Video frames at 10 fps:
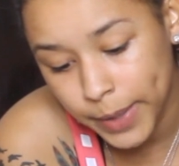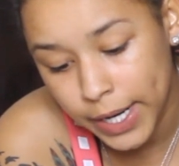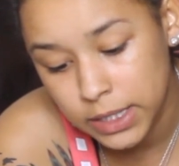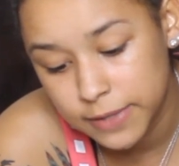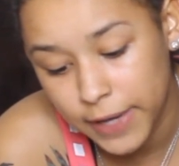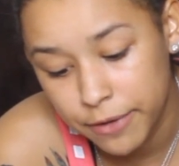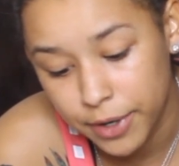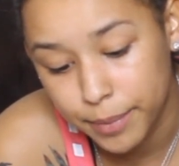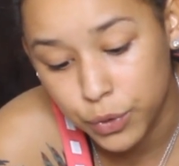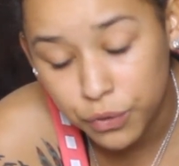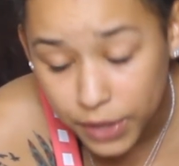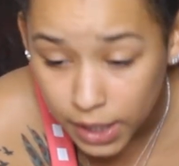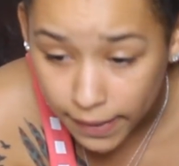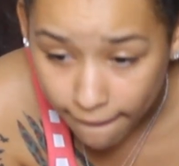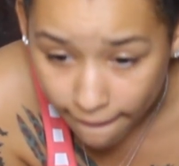Barry's favorite
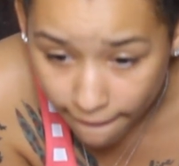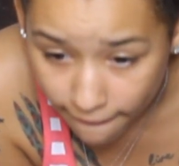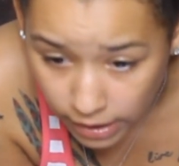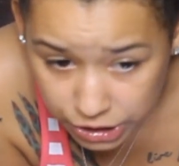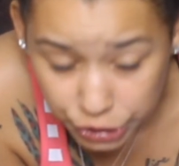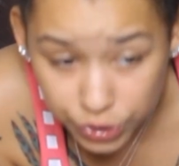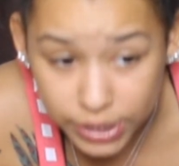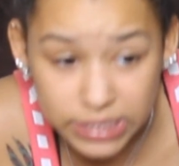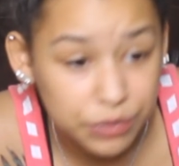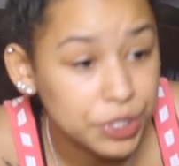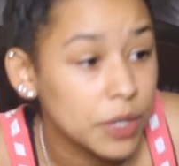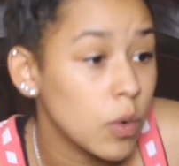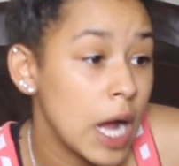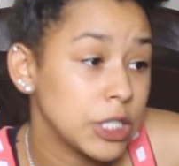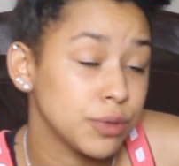movie? She doesn't really
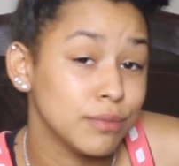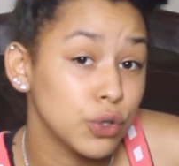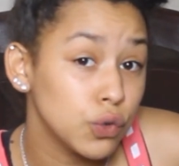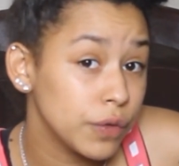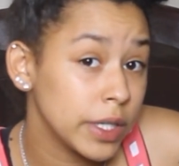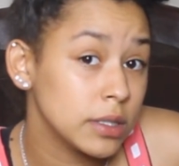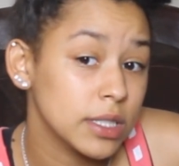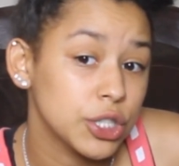watch movies.